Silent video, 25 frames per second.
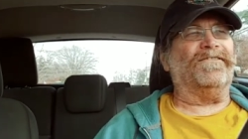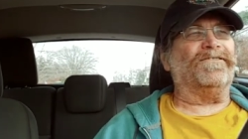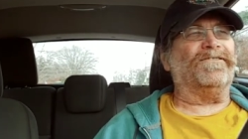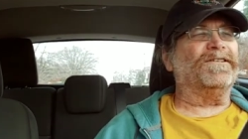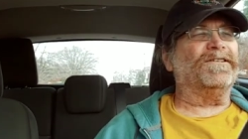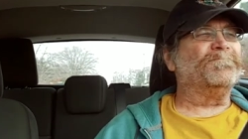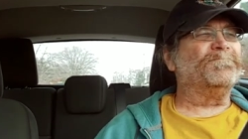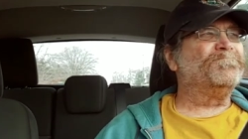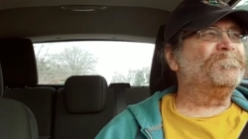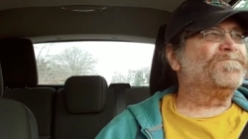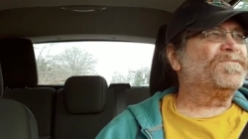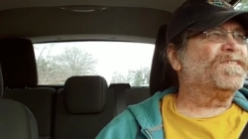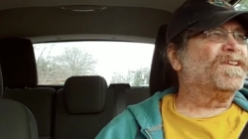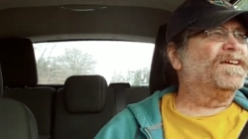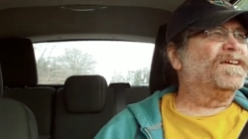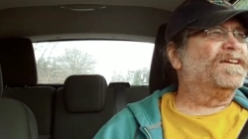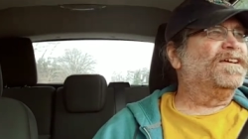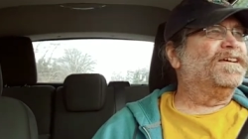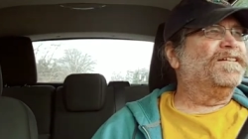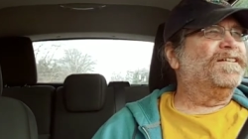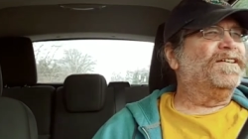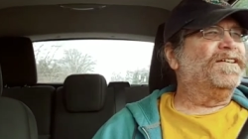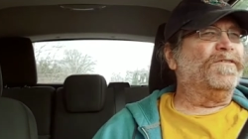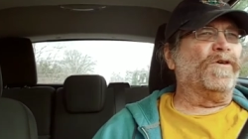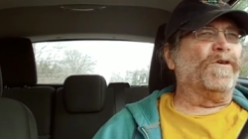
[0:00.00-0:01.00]

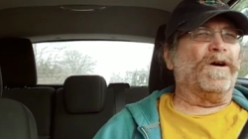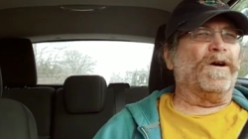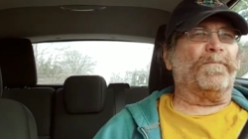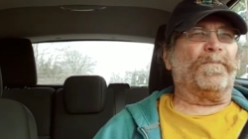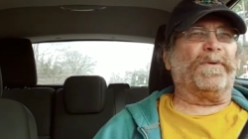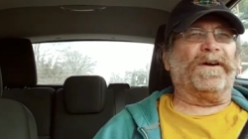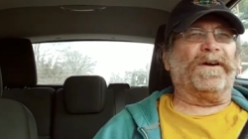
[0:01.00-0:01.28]
You weren't